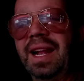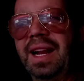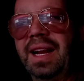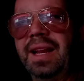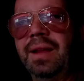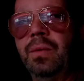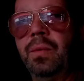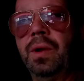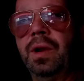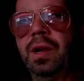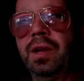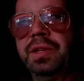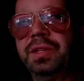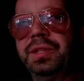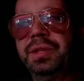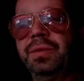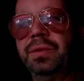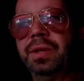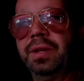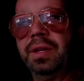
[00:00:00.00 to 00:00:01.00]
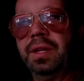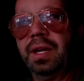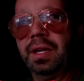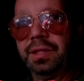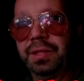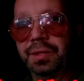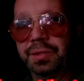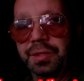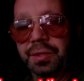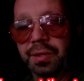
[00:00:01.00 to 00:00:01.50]
Anywhere two
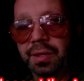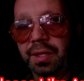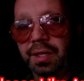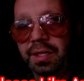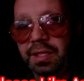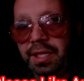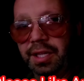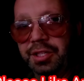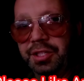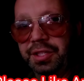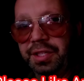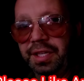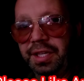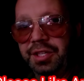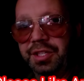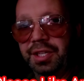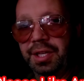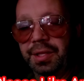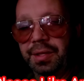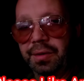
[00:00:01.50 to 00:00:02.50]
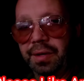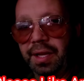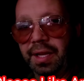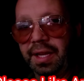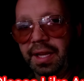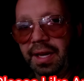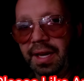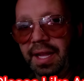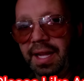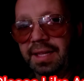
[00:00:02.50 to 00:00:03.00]
conductors are touching each other
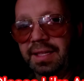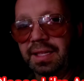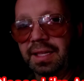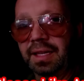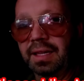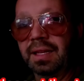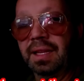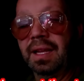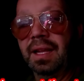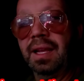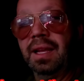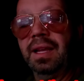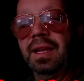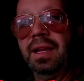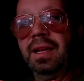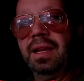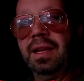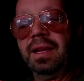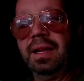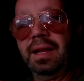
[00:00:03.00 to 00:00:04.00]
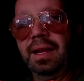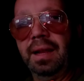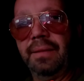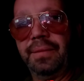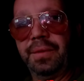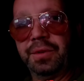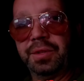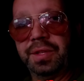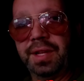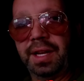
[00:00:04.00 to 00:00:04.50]
and connected,
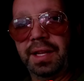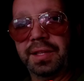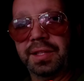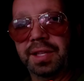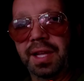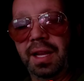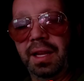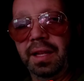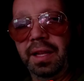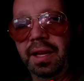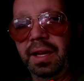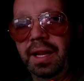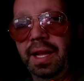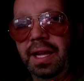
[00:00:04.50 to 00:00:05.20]
if there's not a solid